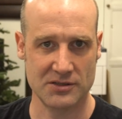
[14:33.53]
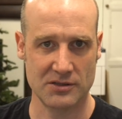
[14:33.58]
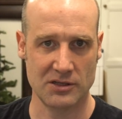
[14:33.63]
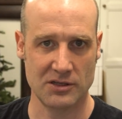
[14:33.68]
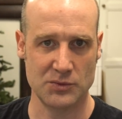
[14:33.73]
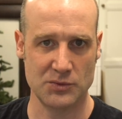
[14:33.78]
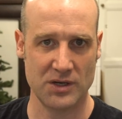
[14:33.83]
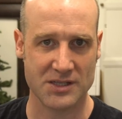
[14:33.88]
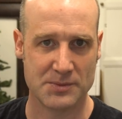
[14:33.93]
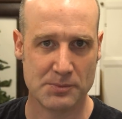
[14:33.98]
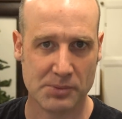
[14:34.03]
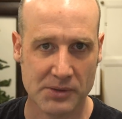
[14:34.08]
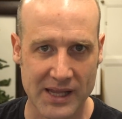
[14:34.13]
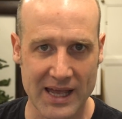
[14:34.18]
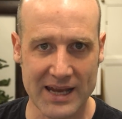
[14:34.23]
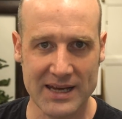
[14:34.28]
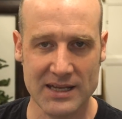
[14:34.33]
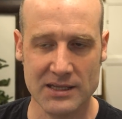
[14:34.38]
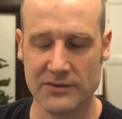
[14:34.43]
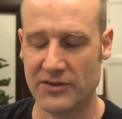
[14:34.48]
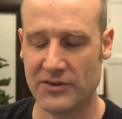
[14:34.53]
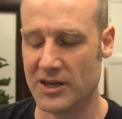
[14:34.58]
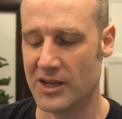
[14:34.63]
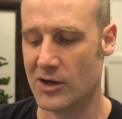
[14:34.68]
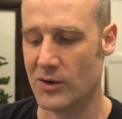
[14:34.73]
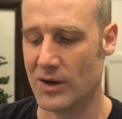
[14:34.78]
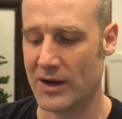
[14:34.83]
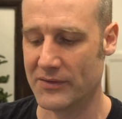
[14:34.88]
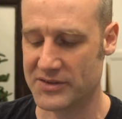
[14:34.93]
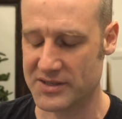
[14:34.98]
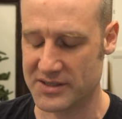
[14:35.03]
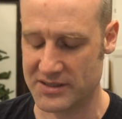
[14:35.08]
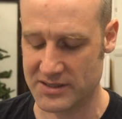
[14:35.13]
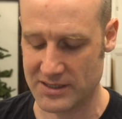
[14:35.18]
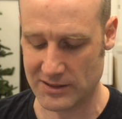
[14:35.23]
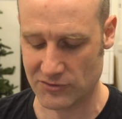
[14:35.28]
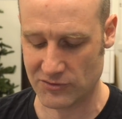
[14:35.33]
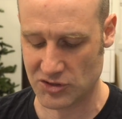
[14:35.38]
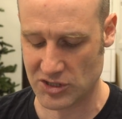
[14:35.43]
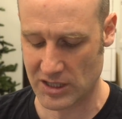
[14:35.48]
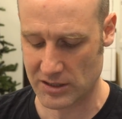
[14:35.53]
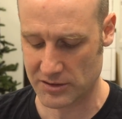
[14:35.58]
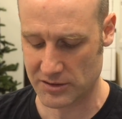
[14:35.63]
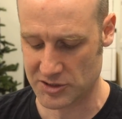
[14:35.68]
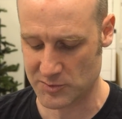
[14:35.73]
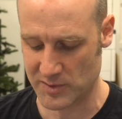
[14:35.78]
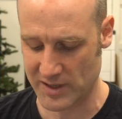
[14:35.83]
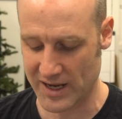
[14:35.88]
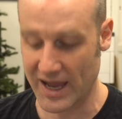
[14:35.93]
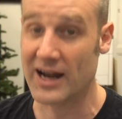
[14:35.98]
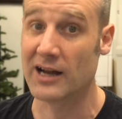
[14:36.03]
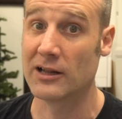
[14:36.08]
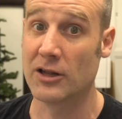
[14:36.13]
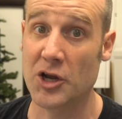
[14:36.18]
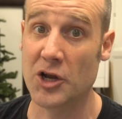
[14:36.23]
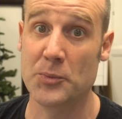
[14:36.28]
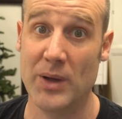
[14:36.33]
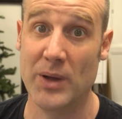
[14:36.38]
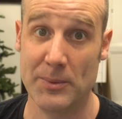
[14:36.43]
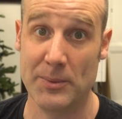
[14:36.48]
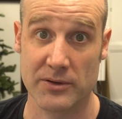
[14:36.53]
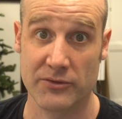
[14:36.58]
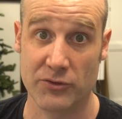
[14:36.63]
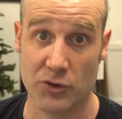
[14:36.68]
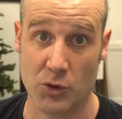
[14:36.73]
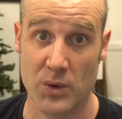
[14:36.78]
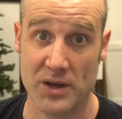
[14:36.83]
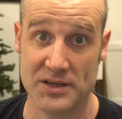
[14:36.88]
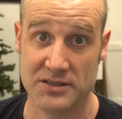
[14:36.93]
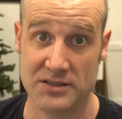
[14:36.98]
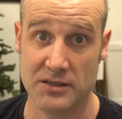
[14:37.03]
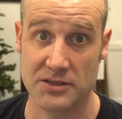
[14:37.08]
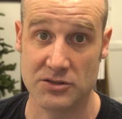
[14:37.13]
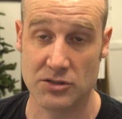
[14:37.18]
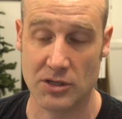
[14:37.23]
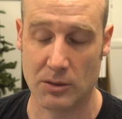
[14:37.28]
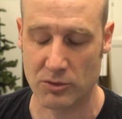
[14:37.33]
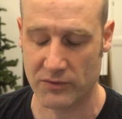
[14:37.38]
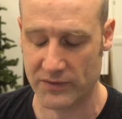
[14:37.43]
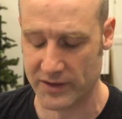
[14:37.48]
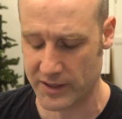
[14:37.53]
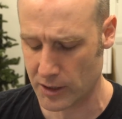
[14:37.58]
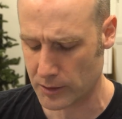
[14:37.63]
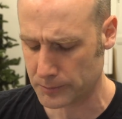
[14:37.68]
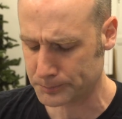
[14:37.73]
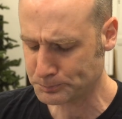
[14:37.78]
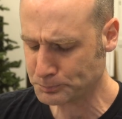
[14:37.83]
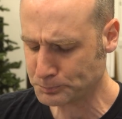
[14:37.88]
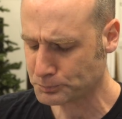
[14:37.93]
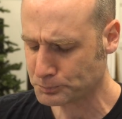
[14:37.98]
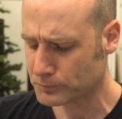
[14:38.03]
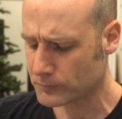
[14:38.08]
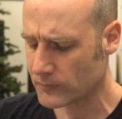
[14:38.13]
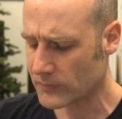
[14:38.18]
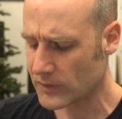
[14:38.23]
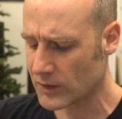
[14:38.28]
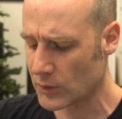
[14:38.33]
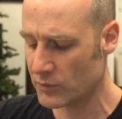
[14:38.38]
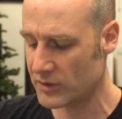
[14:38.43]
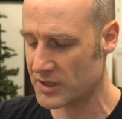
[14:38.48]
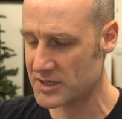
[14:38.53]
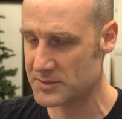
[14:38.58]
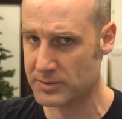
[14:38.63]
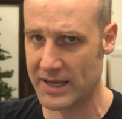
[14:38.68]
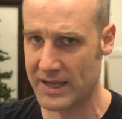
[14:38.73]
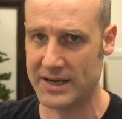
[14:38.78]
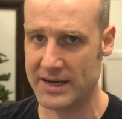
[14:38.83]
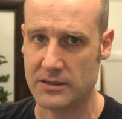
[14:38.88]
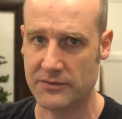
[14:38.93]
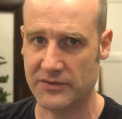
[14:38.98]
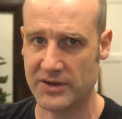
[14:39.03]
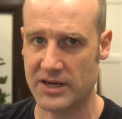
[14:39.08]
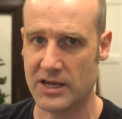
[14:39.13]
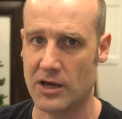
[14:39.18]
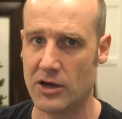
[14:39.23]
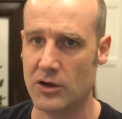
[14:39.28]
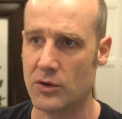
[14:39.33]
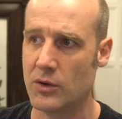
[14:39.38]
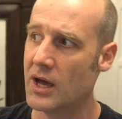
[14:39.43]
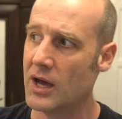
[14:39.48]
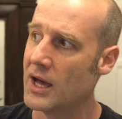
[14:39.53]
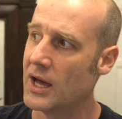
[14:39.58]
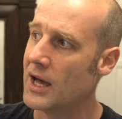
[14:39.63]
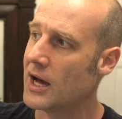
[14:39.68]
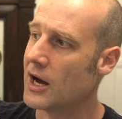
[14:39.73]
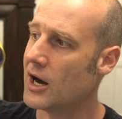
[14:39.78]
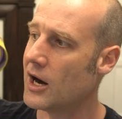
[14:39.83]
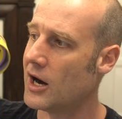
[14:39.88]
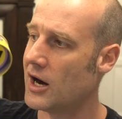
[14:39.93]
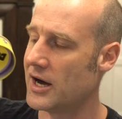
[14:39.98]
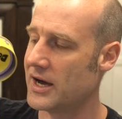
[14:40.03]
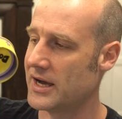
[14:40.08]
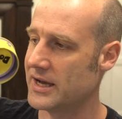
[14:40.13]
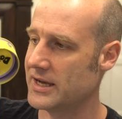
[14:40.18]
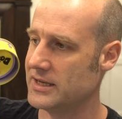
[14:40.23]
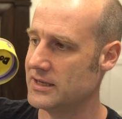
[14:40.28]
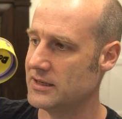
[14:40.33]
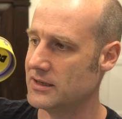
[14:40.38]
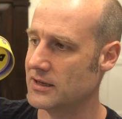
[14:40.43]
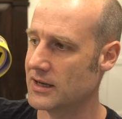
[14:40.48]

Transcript: Because when I was planning the video, after Steve challenged me, and a lot of people have requested this Dobble video, when I was planning the video, I